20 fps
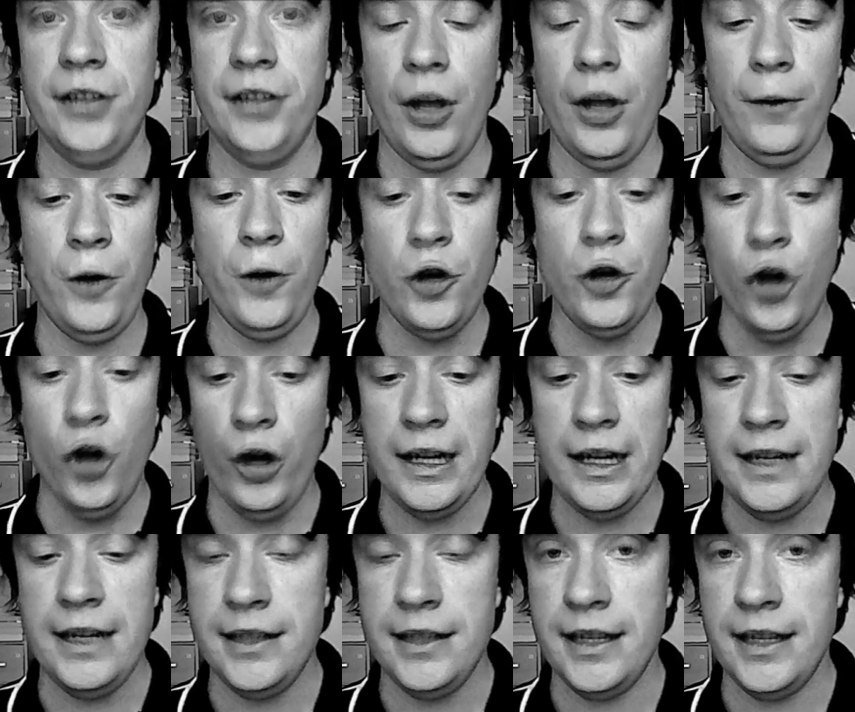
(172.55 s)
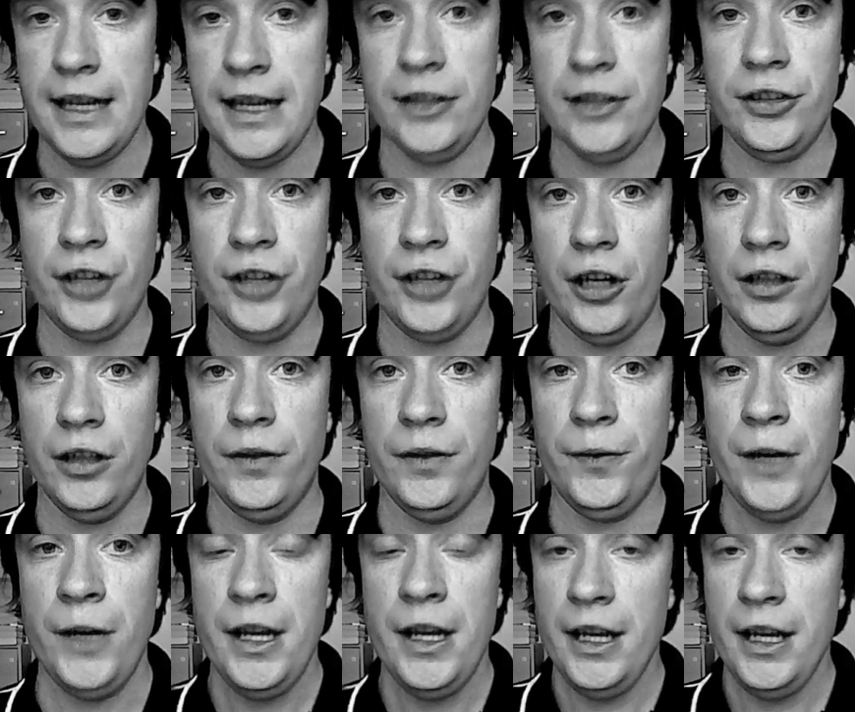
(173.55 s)
So if you're not into that style of,
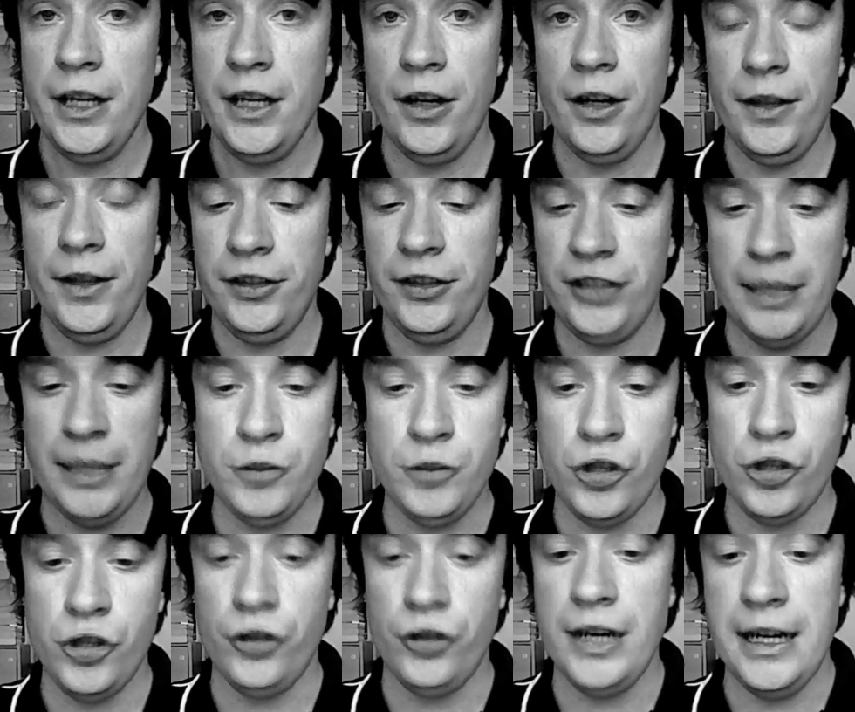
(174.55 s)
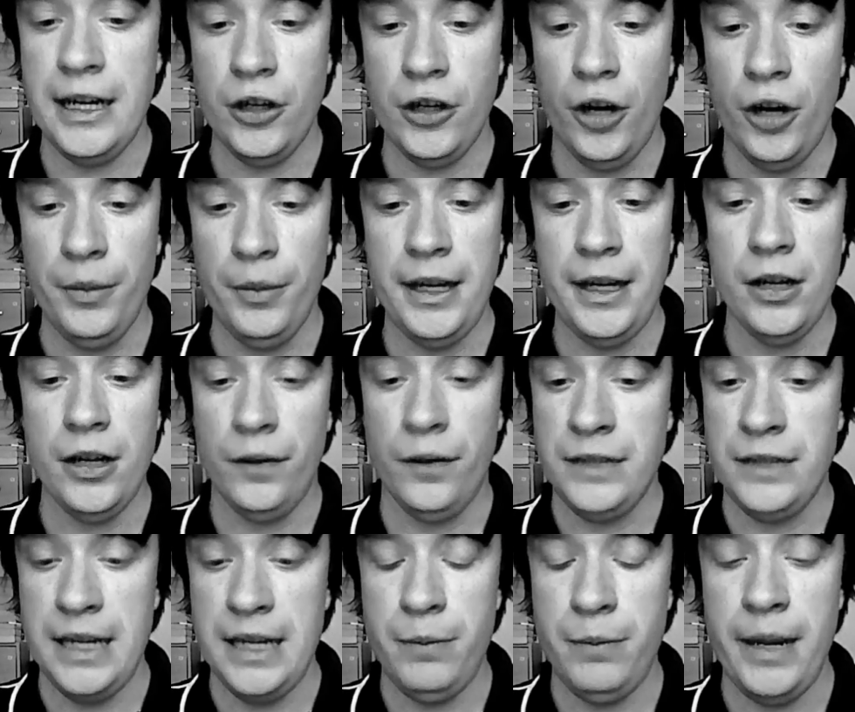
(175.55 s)
the subgenre in comedy of
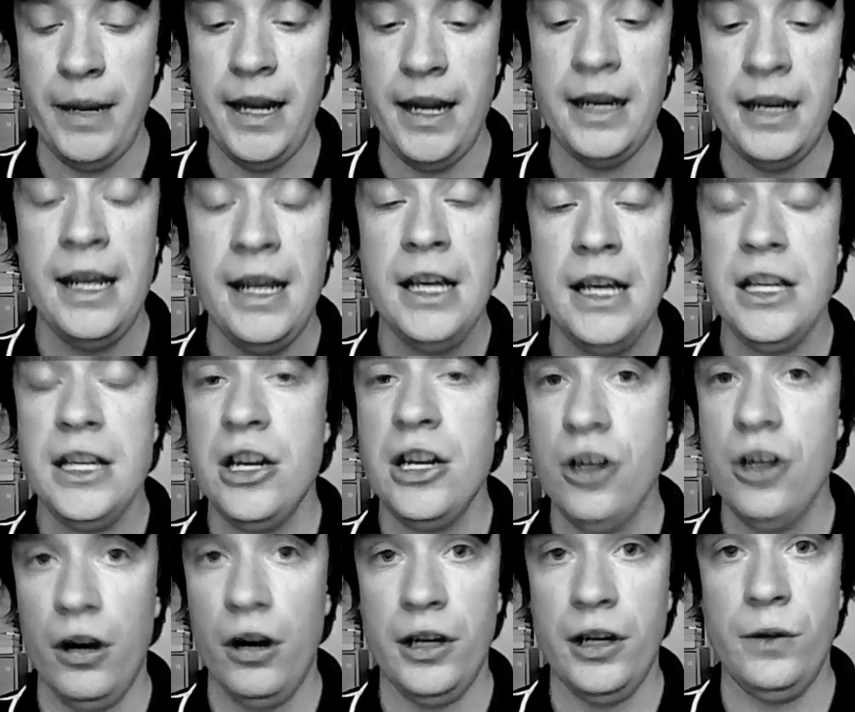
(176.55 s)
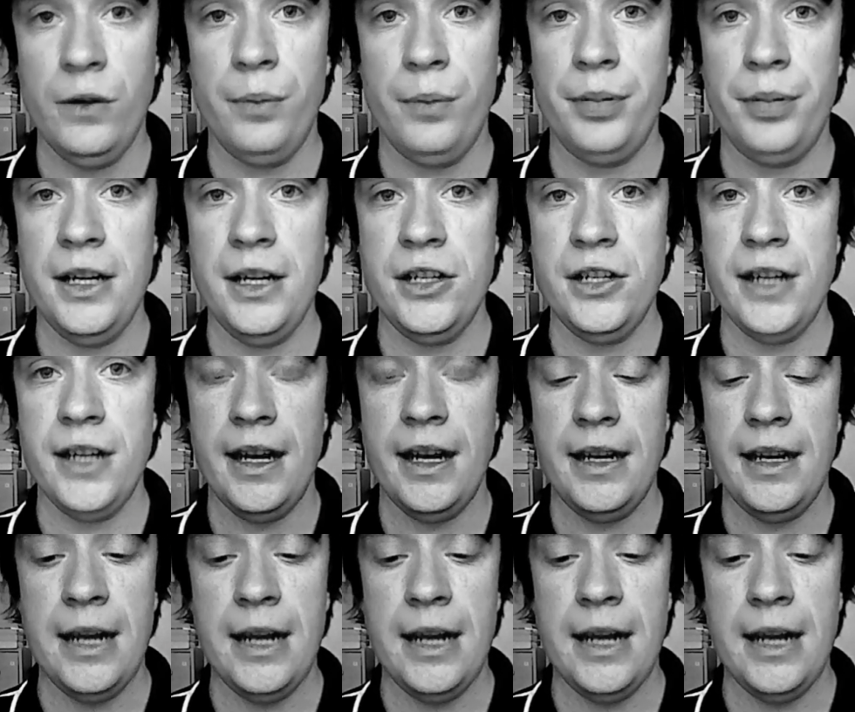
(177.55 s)
deadpan, you're not going to appreciate it.